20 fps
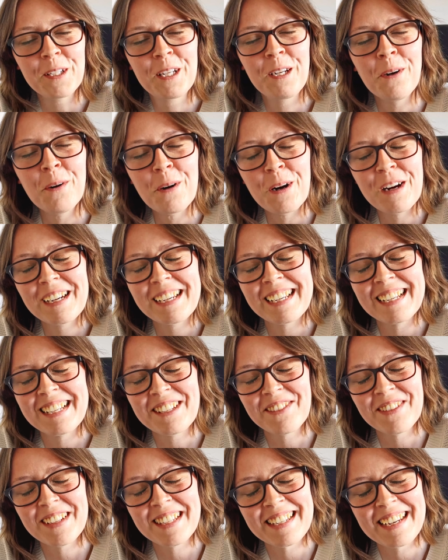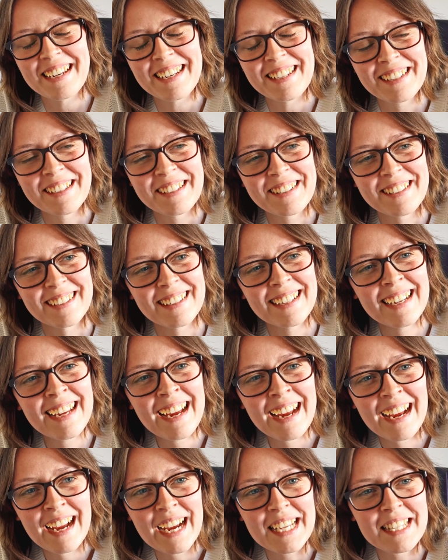to work into a sea turtle.
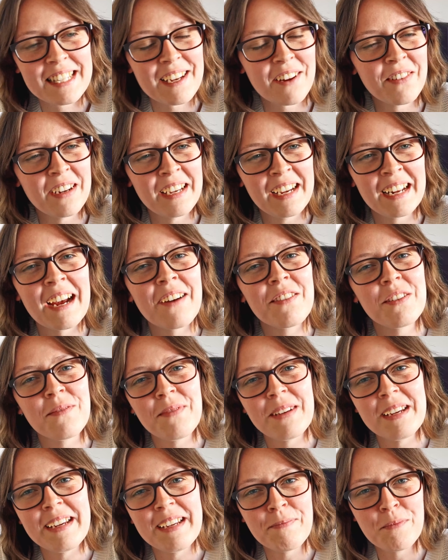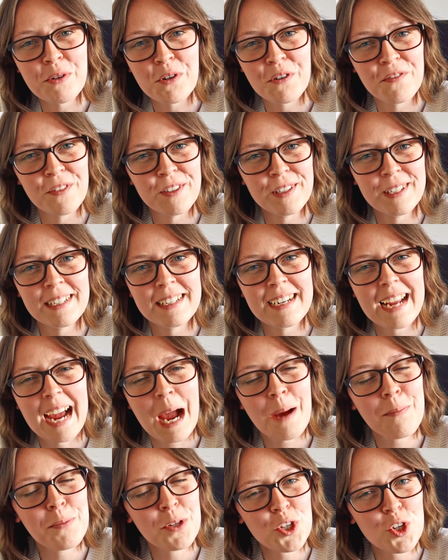It's definitely gonna have to be more of an
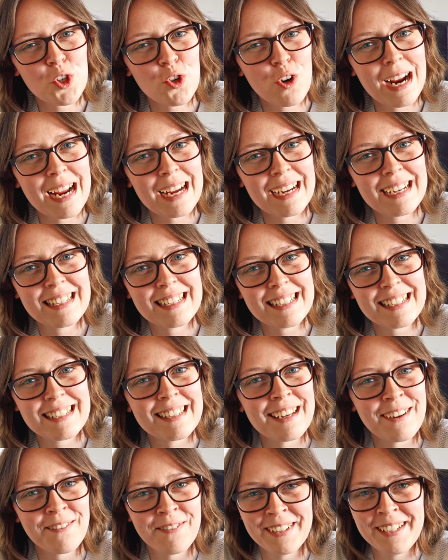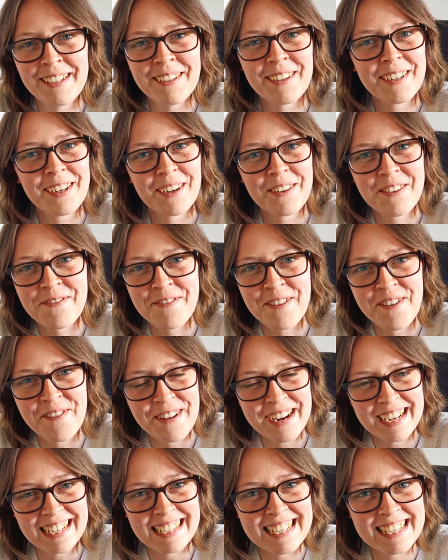abstract, definitely not going for a
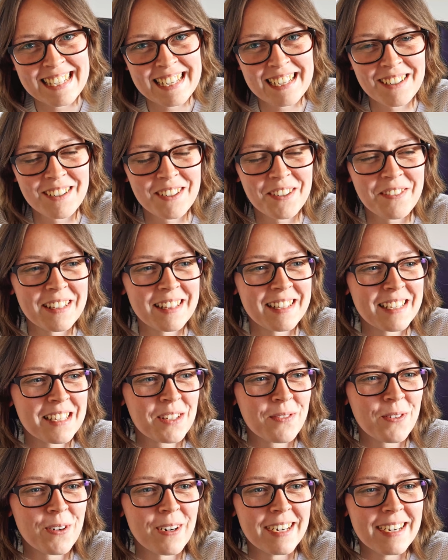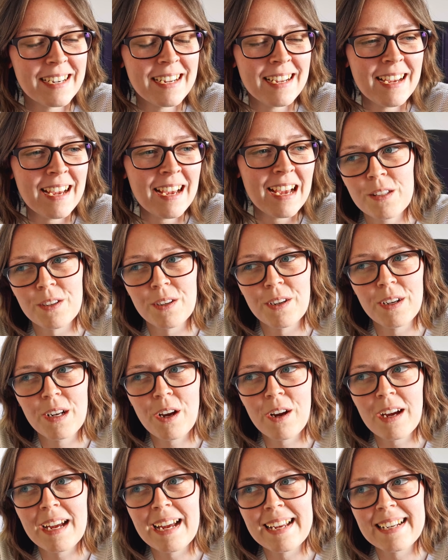realistic look with this one. So I'm gonna go
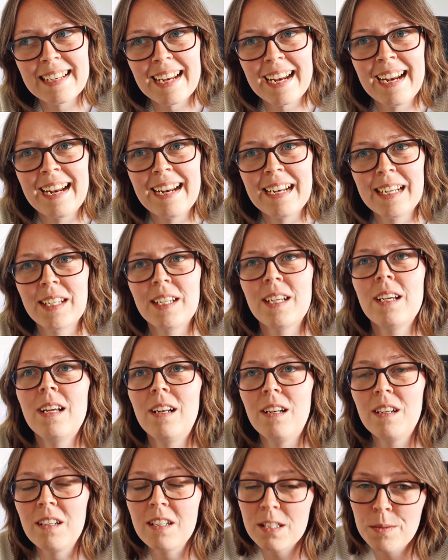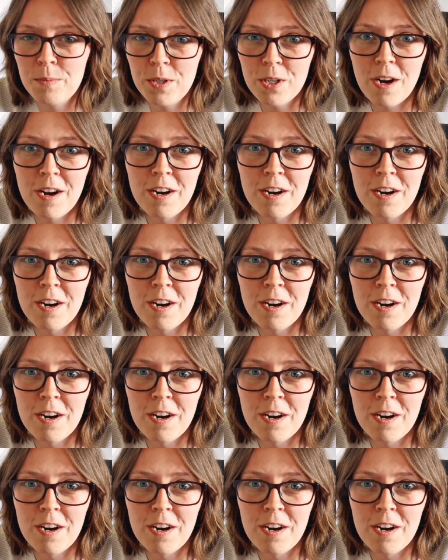ahead and look at some yarn